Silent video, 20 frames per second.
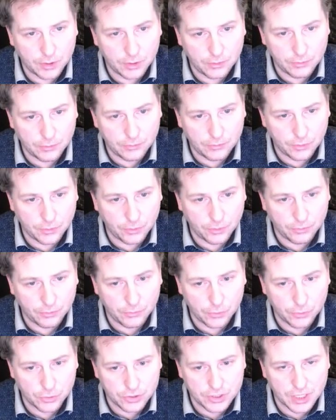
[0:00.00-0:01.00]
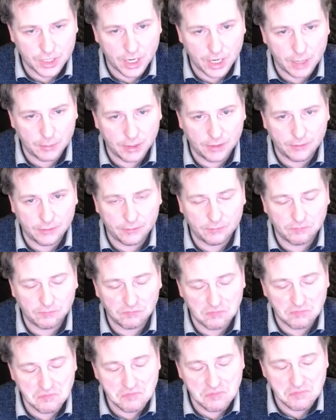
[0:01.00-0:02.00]
for the first time and
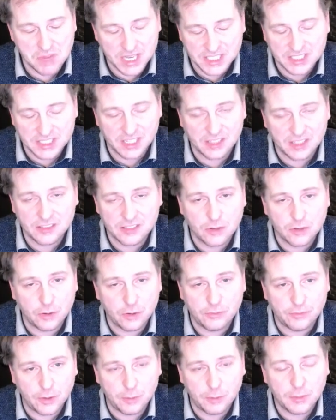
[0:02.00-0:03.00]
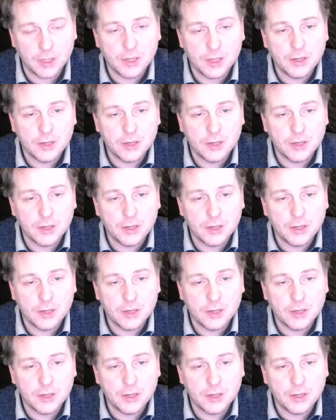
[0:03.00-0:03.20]
messing stuff up.